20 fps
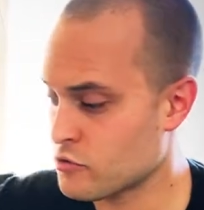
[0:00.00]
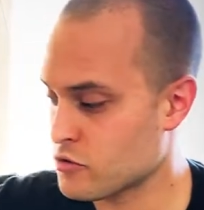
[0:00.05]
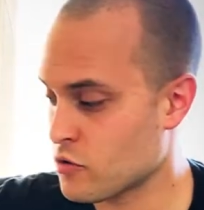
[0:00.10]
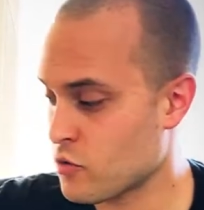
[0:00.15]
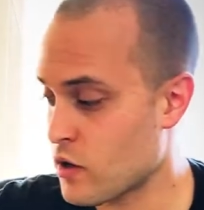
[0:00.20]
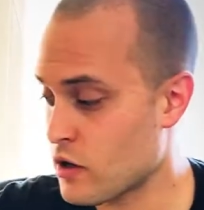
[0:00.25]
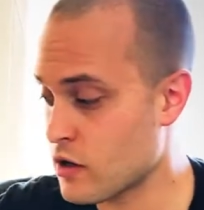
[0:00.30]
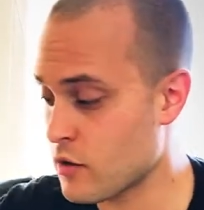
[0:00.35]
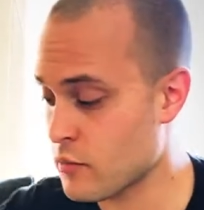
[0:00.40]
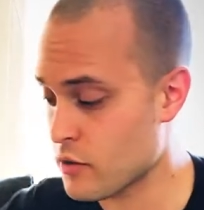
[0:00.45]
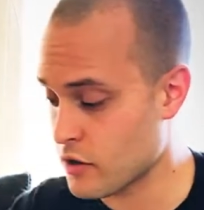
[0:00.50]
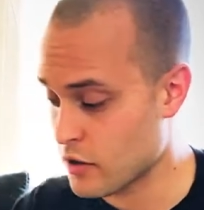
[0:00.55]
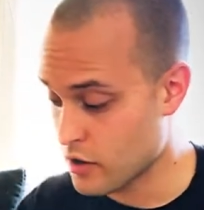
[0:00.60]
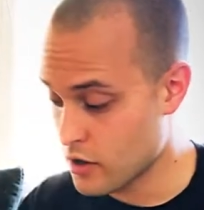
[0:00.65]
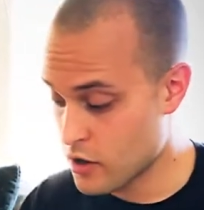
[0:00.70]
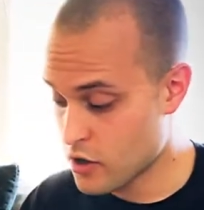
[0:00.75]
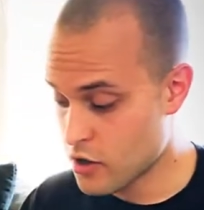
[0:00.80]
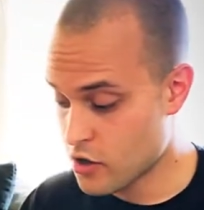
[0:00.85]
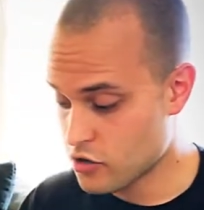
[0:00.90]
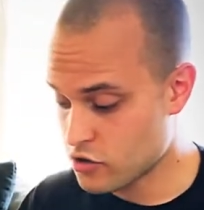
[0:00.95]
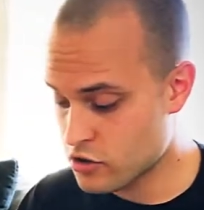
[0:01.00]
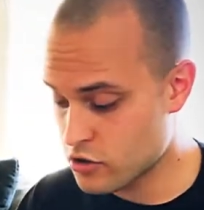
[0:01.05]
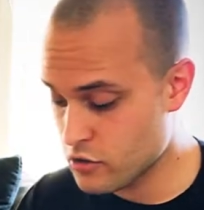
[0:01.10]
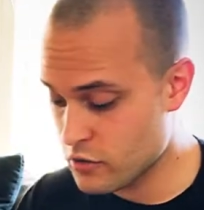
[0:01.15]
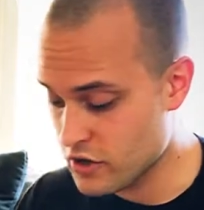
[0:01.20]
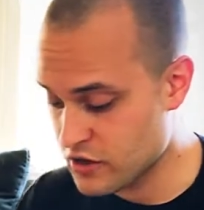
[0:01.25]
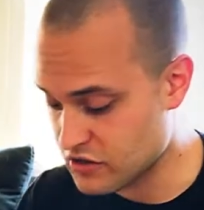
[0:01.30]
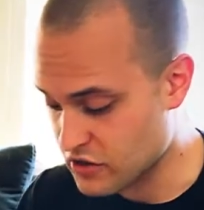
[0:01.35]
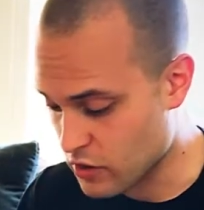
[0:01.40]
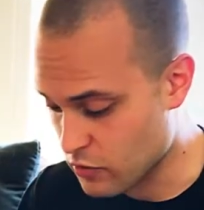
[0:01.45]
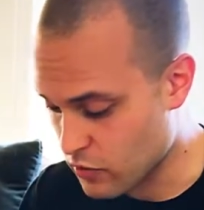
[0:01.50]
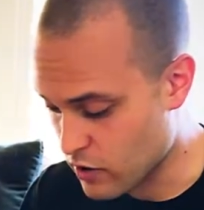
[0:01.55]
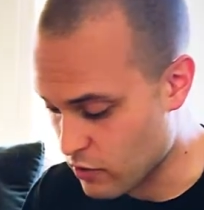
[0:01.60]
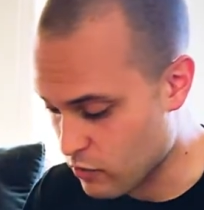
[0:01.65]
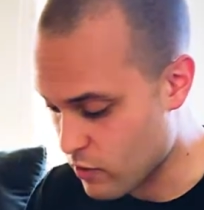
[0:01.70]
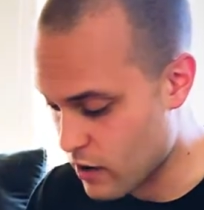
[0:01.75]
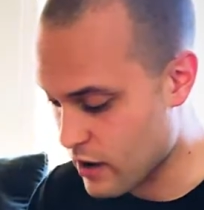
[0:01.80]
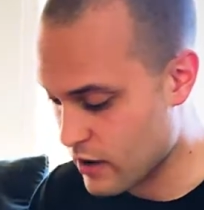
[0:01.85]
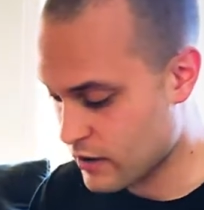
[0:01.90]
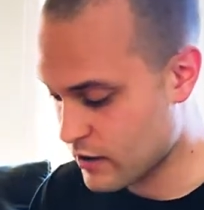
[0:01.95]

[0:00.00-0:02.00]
Wine number 2 is a red wine.